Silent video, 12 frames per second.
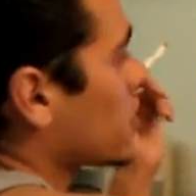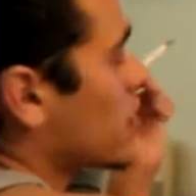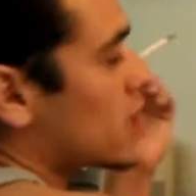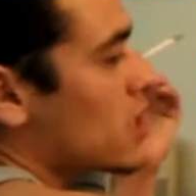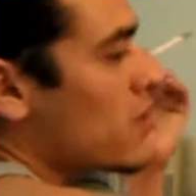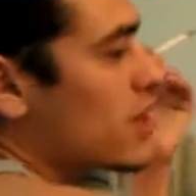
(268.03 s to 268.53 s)
That's
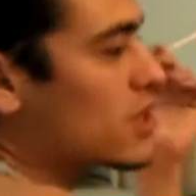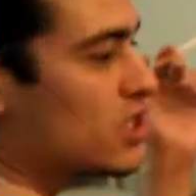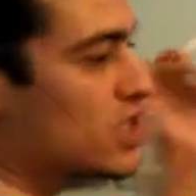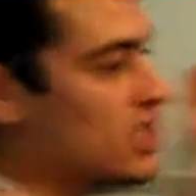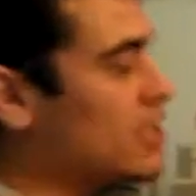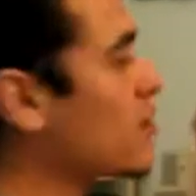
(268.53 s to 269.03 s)
how you make your
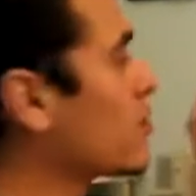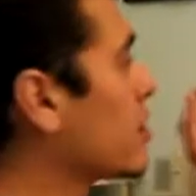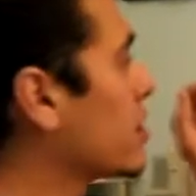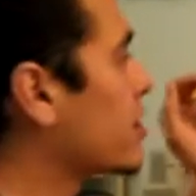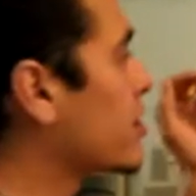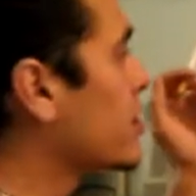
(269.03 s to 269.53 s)
shit sound
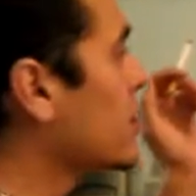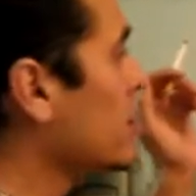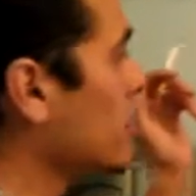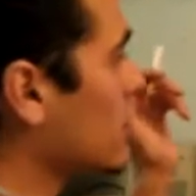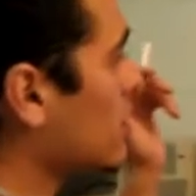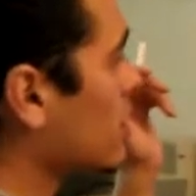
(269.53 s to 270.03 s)
clear.
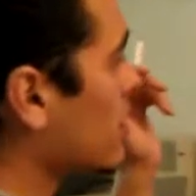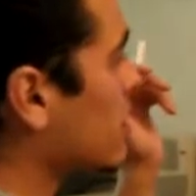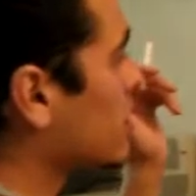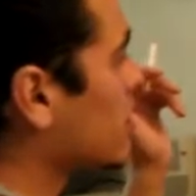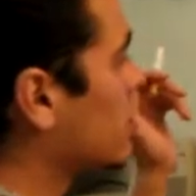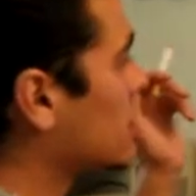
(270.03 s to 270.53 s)

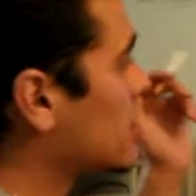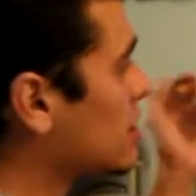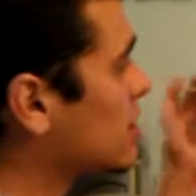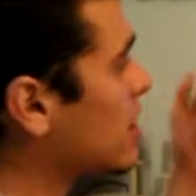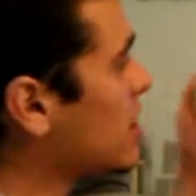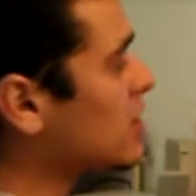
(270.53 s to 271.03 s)
This is the
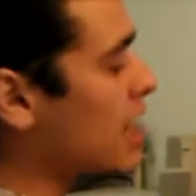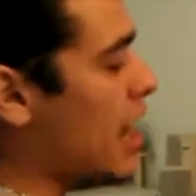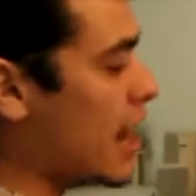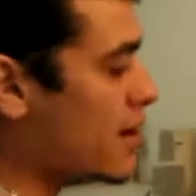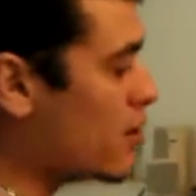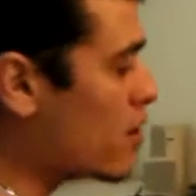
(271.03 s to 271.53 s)
settings that
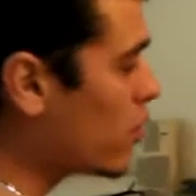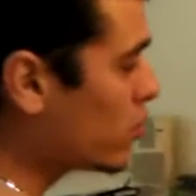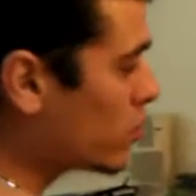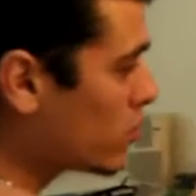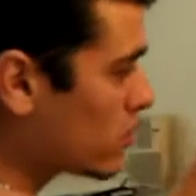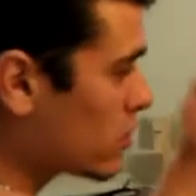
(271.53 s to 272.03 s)
I know.
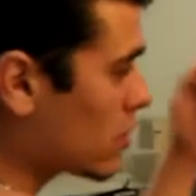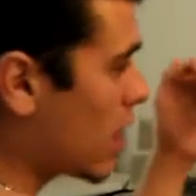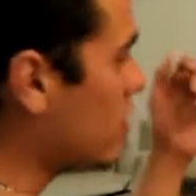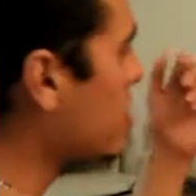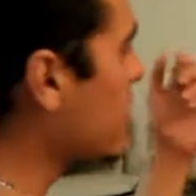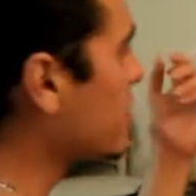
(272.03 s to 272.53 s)
I
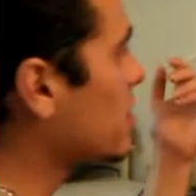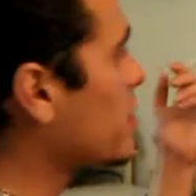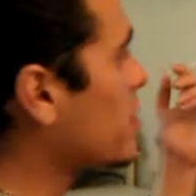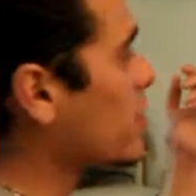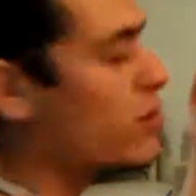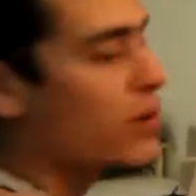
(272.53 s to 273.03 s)
learned everything
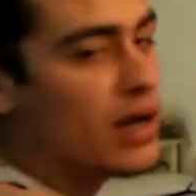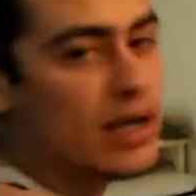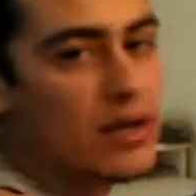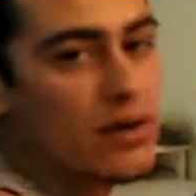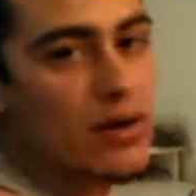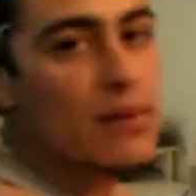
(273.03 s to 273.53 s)
about Cool
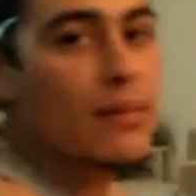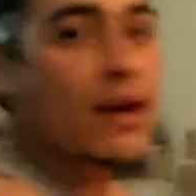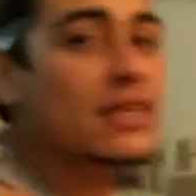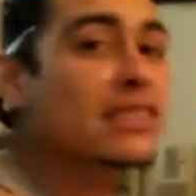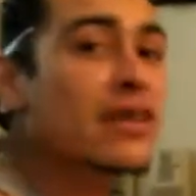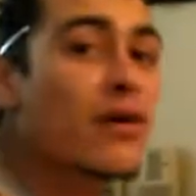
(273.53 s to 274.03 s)
Edit doing it
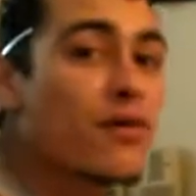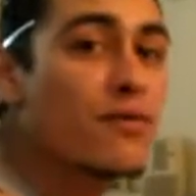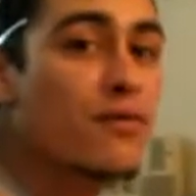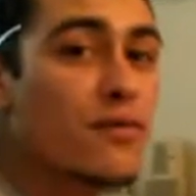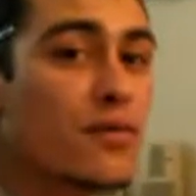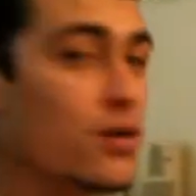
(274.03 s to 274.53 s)
myself.
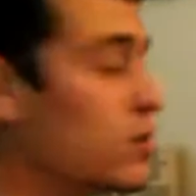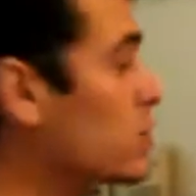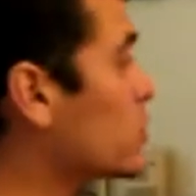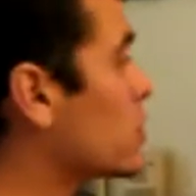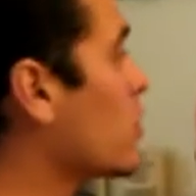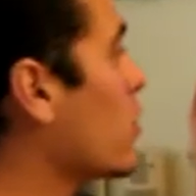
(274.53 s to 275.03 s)

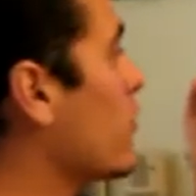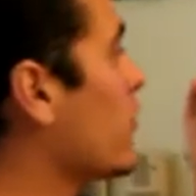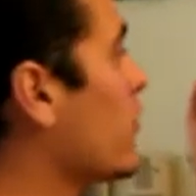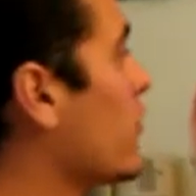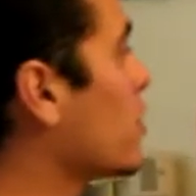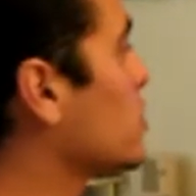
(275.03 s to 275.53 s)
So
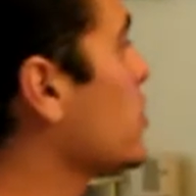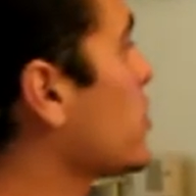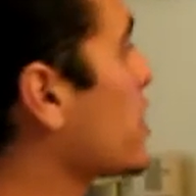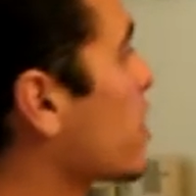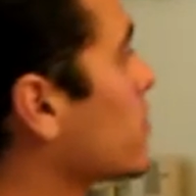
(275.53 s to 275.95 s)
for all those people that